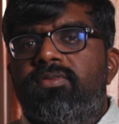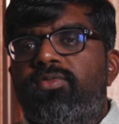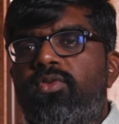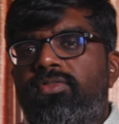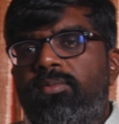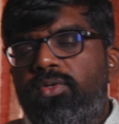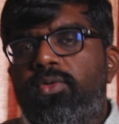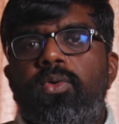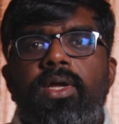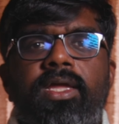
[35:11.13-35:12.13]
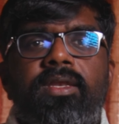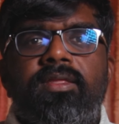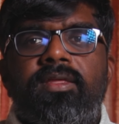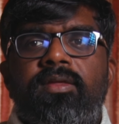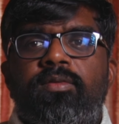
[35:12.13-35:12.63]
a few of them, to go ahead,
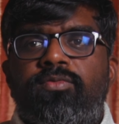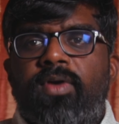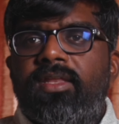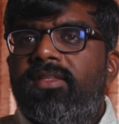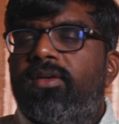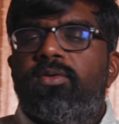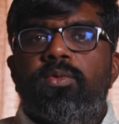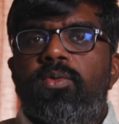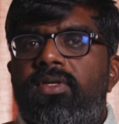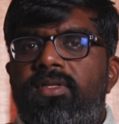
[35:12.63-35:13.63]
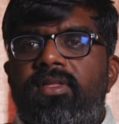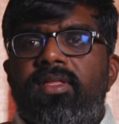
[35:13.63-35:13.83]
find that colt,